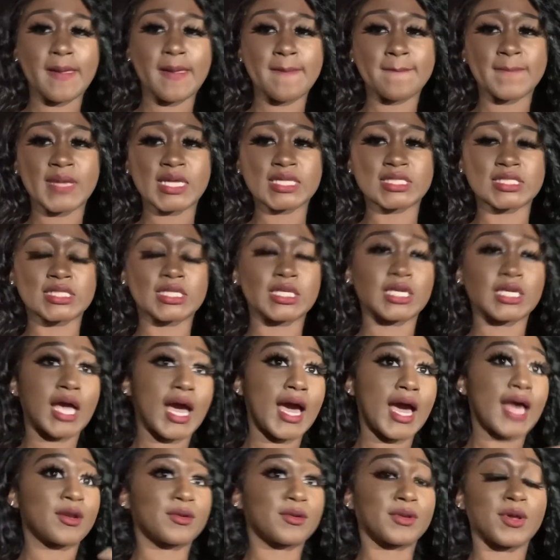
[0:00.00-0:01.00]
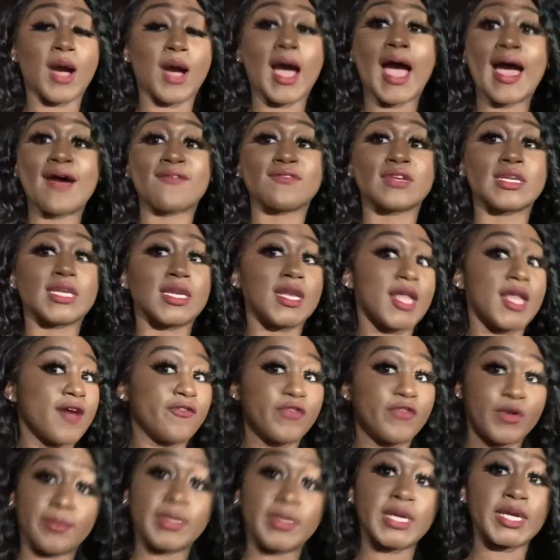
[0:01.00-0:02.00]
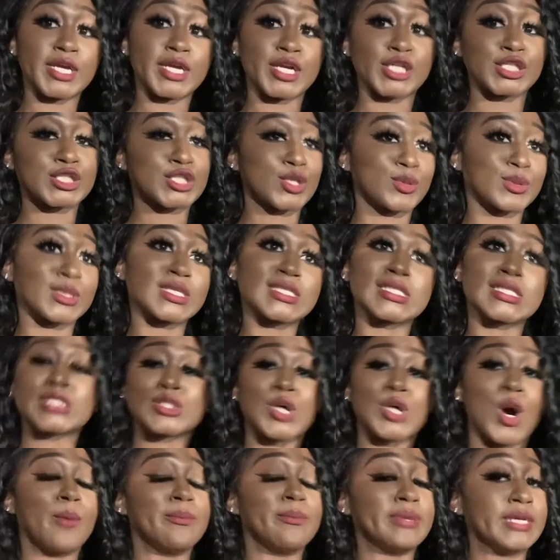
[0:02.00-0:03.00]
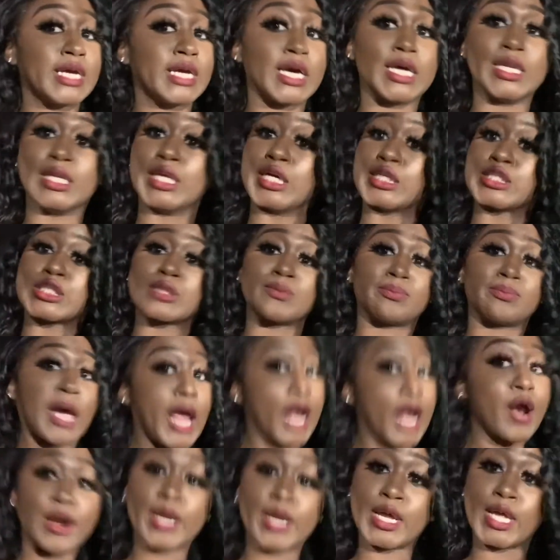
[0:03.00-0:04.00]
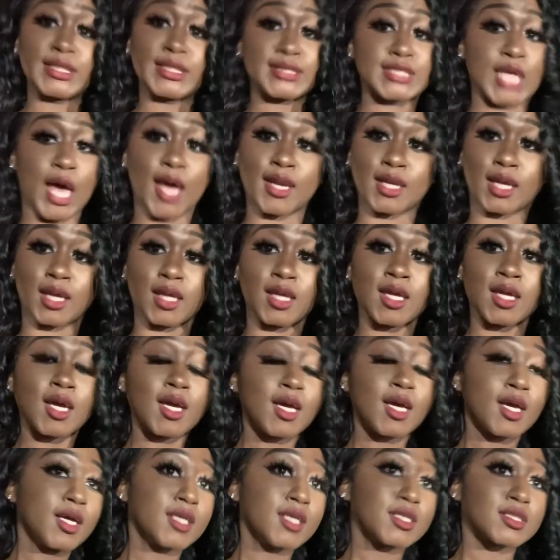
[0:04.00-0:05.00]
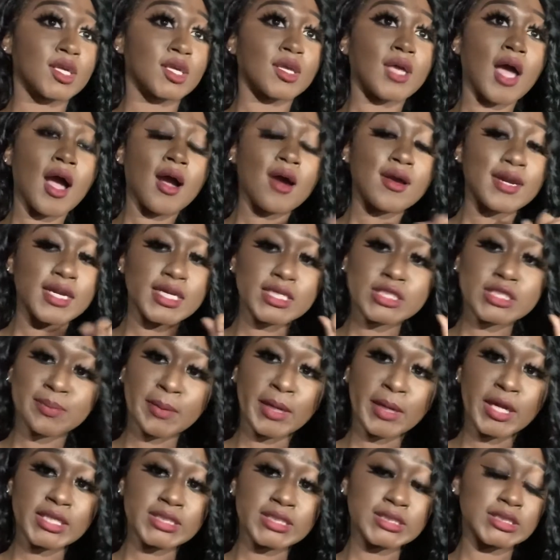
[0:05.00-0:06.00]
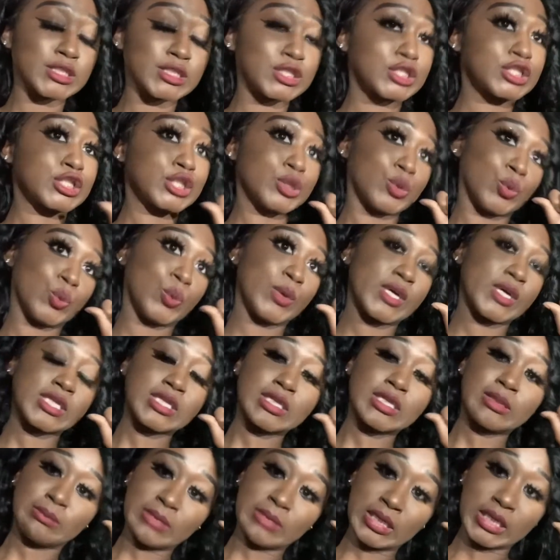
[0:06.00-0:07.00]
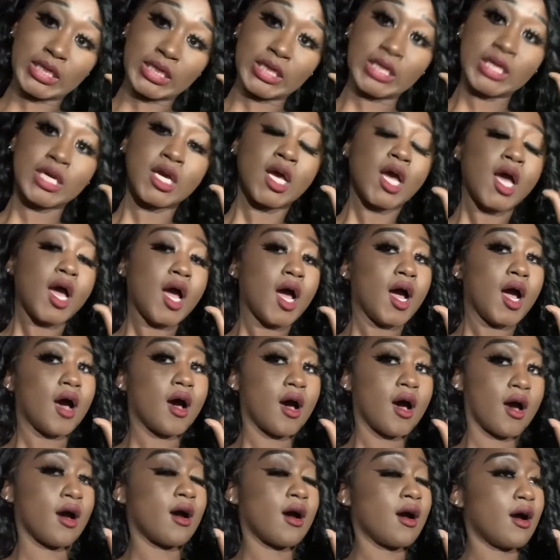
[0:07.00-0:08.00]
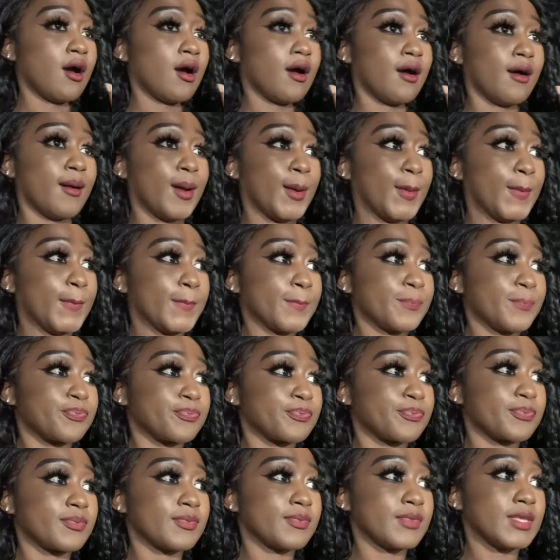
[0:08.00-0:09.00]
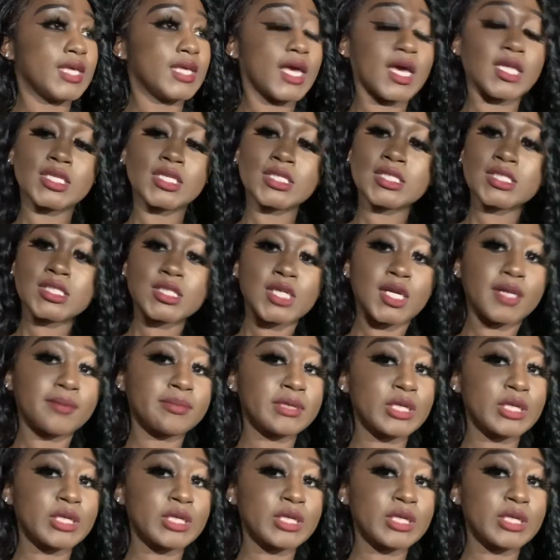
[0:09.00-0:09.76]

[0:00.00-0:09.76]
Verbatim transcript: mexican i don't know i've never been here so this is gonna be an experience honey so y'all gonna experience this shit with me um yeah this is gonna be